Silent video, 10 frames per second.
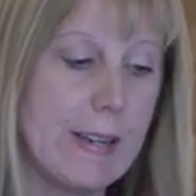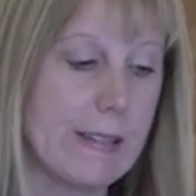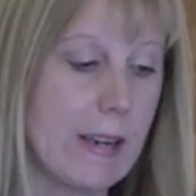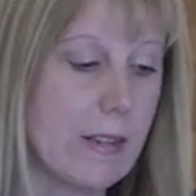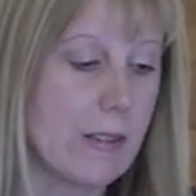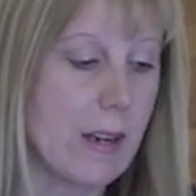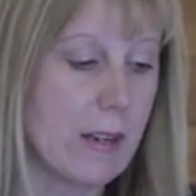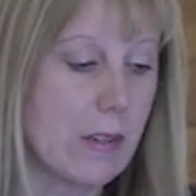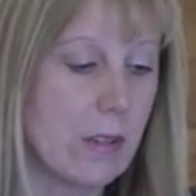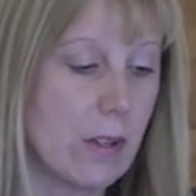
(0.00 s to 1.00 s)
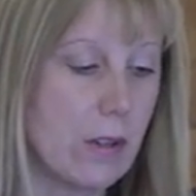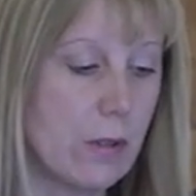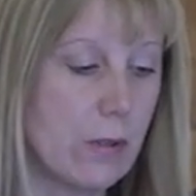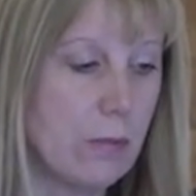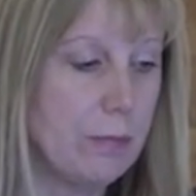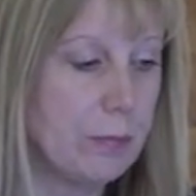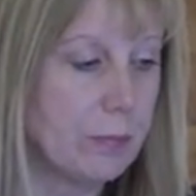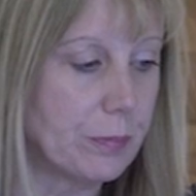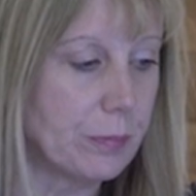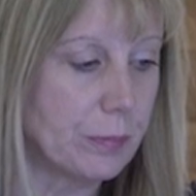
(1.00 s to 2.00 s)
it takes a second to load.
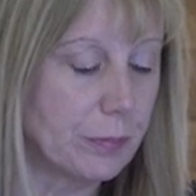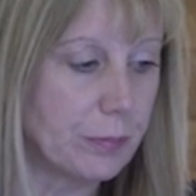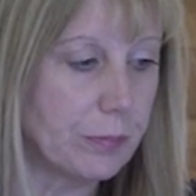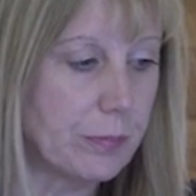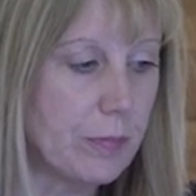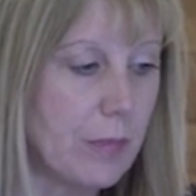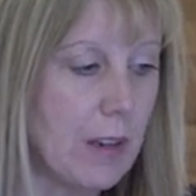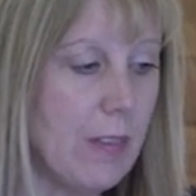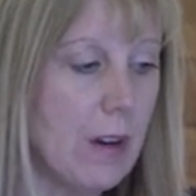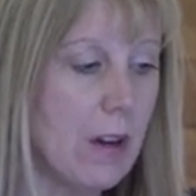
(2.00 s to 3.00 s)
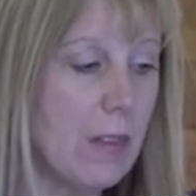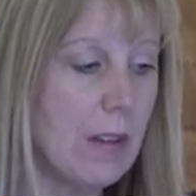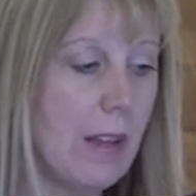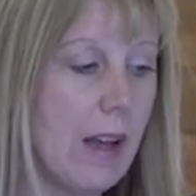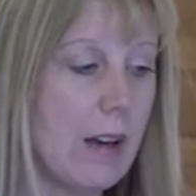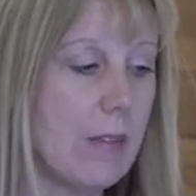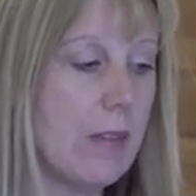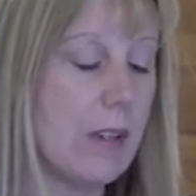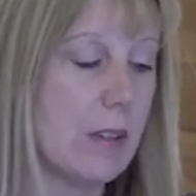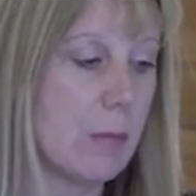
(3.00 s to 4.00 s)
And then on the
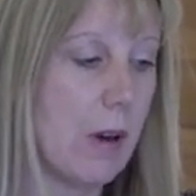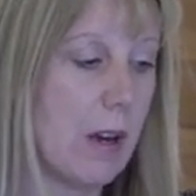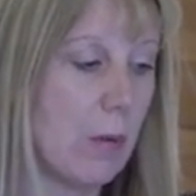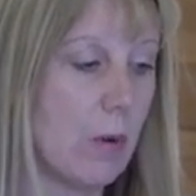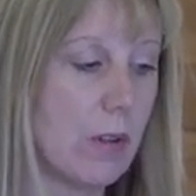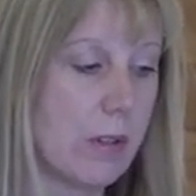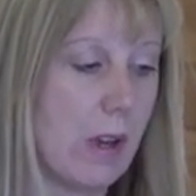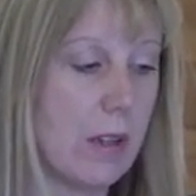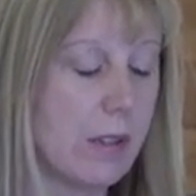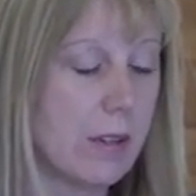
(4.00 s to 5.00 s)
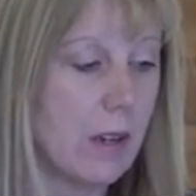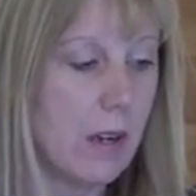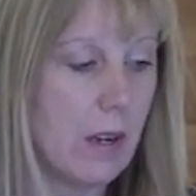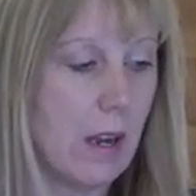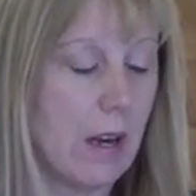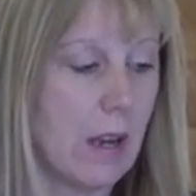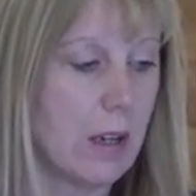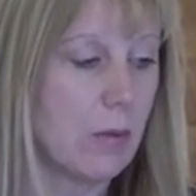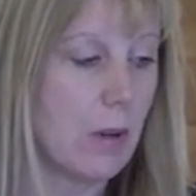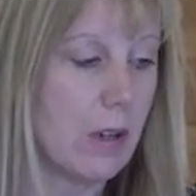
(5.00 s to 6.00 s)
left is my work sets, and I
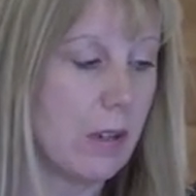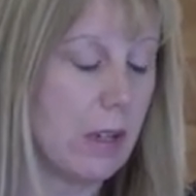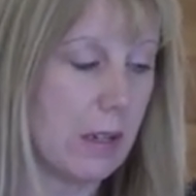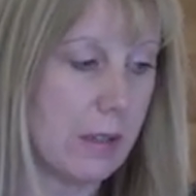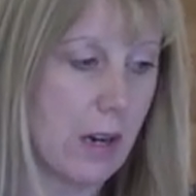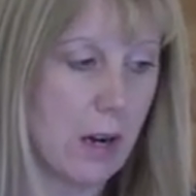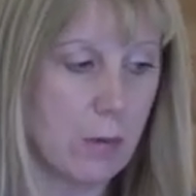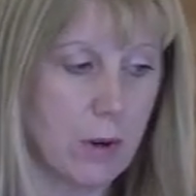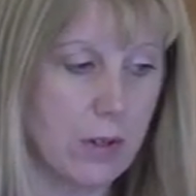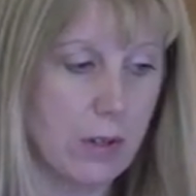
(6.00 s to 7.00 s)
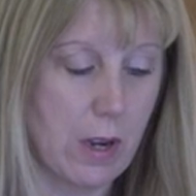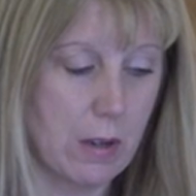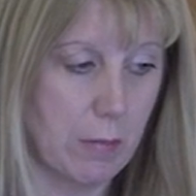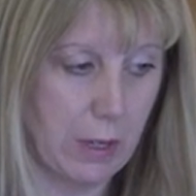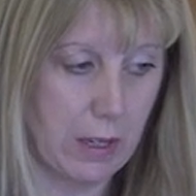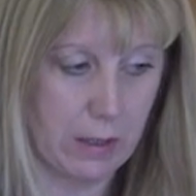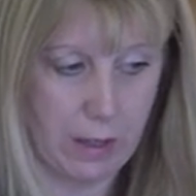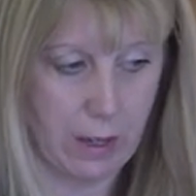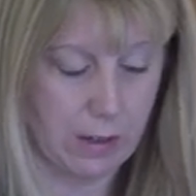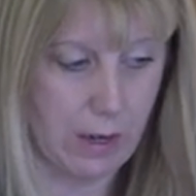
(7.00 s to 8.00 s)
can run an entire work set, meaning
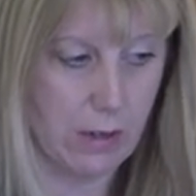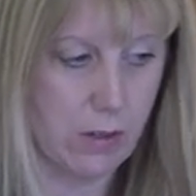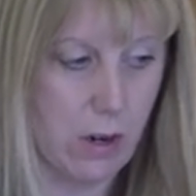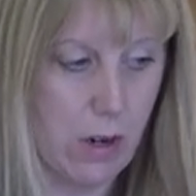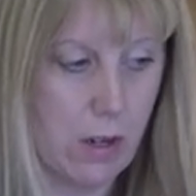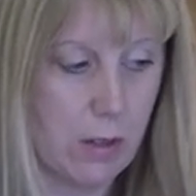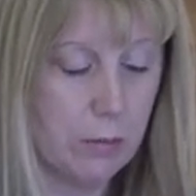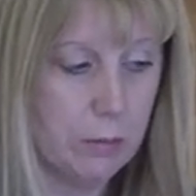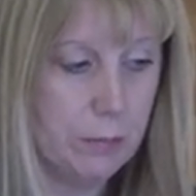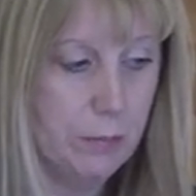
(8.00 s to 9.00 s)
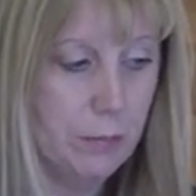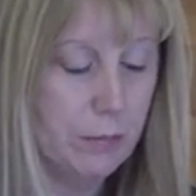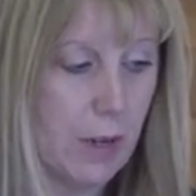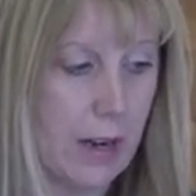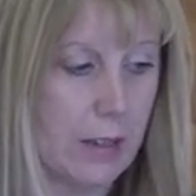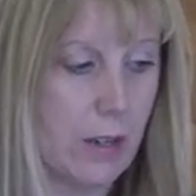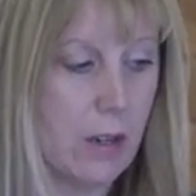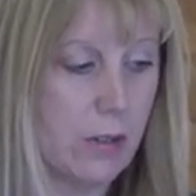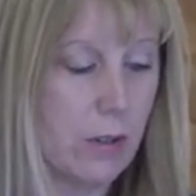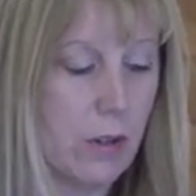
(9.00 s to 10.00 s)
like a test all. I can
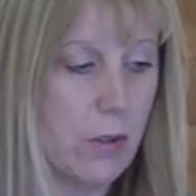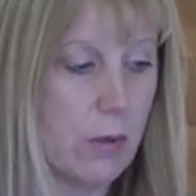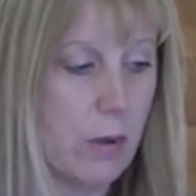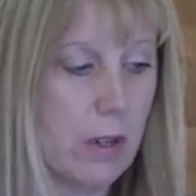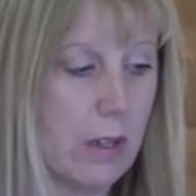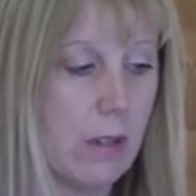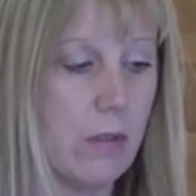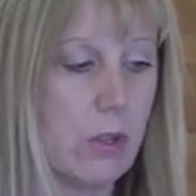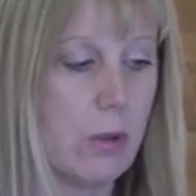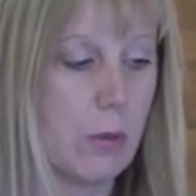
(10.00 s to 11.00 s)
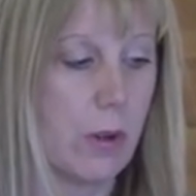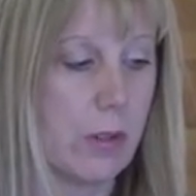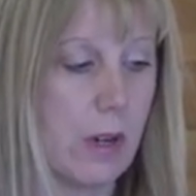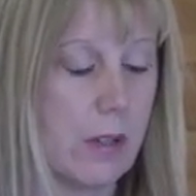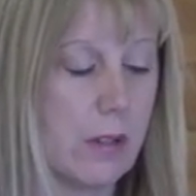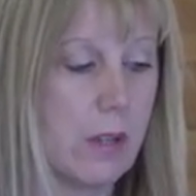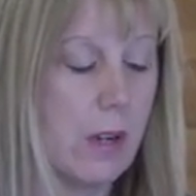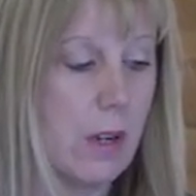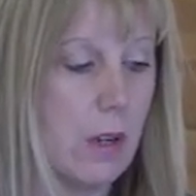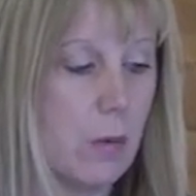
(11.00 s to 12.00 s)
also go and run individual work sets,
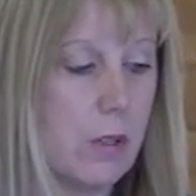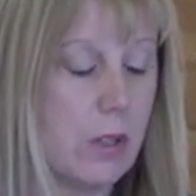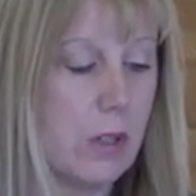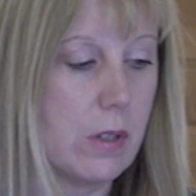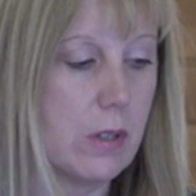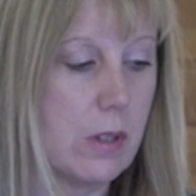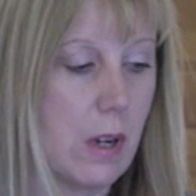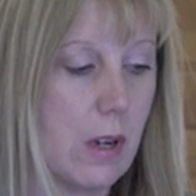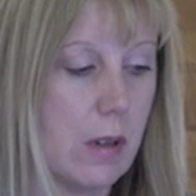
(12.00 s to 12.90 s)
which is